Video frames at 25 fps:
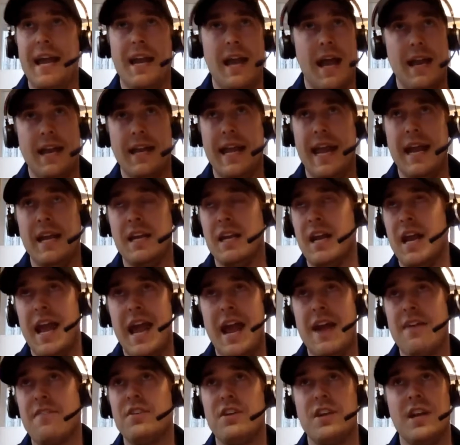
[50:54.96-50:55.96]
and again,
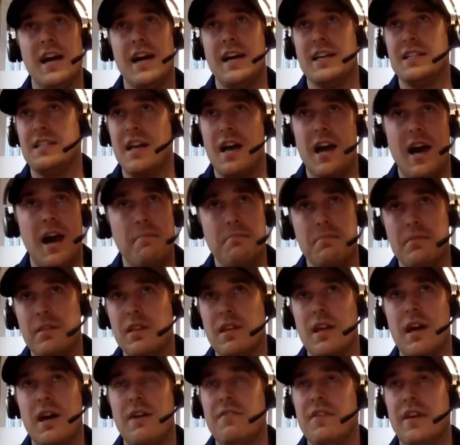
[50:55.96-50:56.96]
every guys, I'm
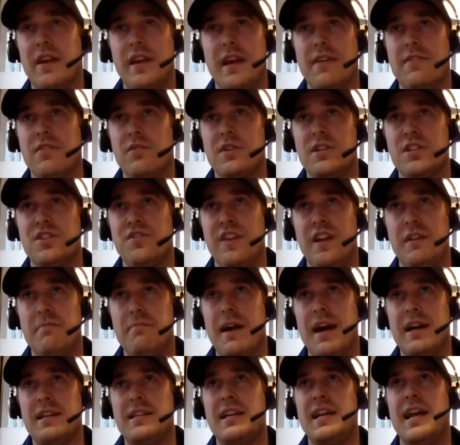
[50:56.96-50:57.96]
loving everyone's
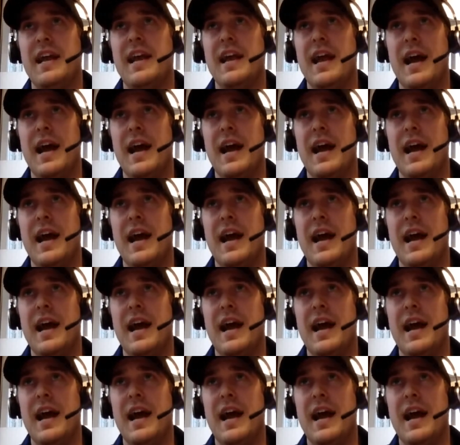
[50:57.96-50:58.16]
feedback today.